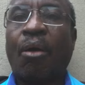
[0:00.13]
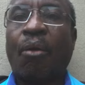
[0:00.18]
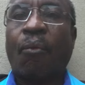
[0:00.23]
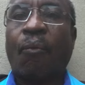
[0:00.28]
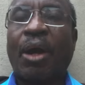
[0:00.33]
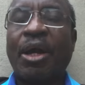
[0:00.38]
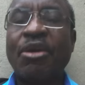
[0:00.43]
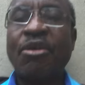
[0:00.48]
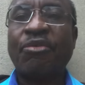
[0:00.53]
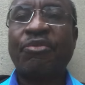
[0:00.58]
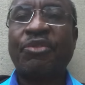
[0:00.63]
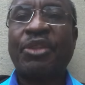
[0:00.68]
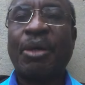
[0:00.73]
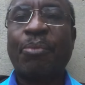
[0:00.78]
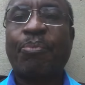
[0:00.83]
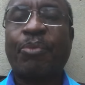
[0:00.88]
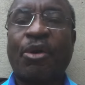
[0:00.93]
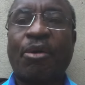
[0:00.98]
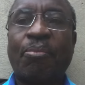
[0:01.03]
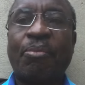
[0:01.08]
One of the
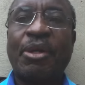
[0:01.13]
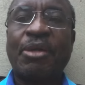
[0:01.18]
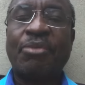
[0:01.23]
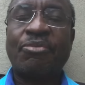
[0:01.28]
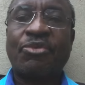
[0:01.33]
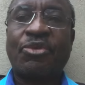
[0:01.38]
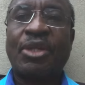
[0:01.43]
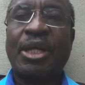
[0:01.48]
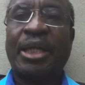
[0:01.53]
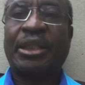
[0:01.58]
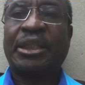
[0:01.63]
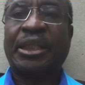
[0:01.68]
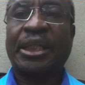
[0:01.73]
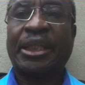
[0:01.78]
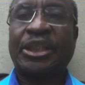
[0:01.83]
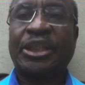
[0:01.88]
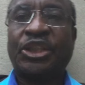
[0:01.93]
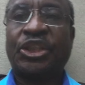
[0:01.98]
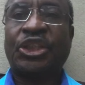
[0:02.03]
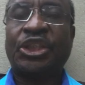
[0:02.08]
problems that
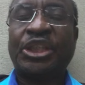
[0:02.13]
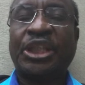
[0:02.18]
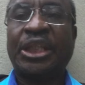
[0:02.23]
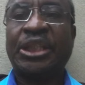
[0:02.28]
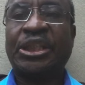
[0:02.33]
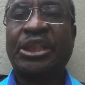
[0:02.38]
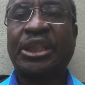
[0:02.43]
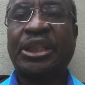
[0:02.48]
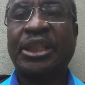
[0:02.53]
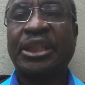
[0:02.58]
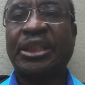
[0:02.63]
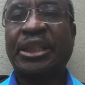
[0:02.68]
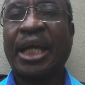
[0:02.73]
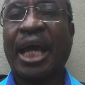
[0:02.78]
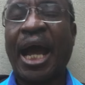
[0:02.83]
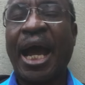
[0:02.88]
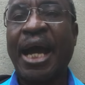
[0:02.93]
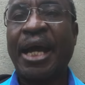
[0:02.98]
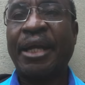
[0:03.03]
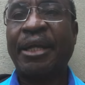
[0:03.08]
Gen Zs
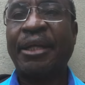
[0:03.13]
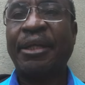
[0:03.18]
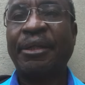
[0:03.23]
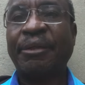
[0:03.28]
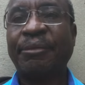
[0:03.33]
had